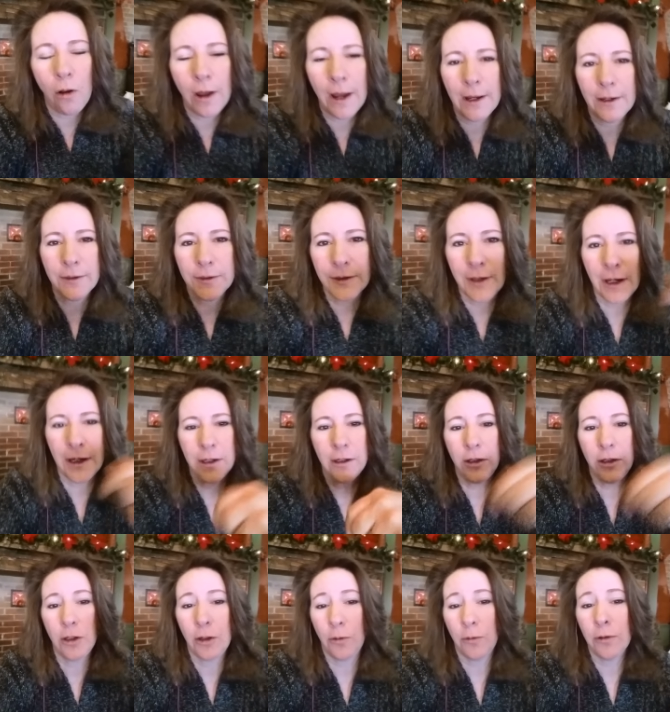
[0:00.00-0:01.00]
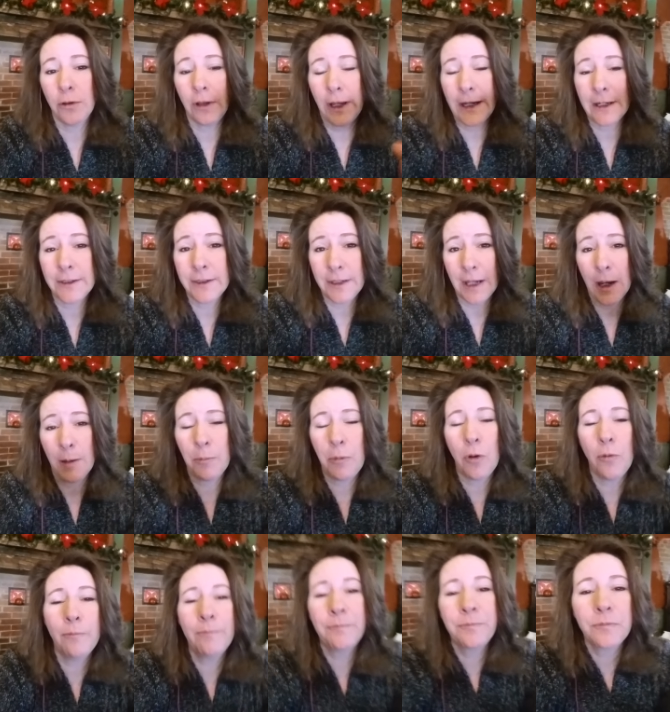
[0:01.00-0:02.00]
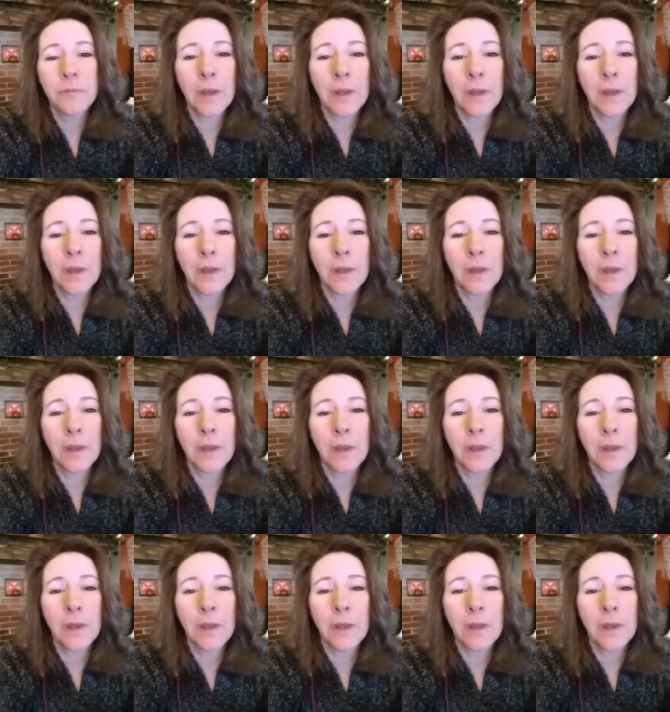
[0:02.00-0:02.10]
as like you know like a sample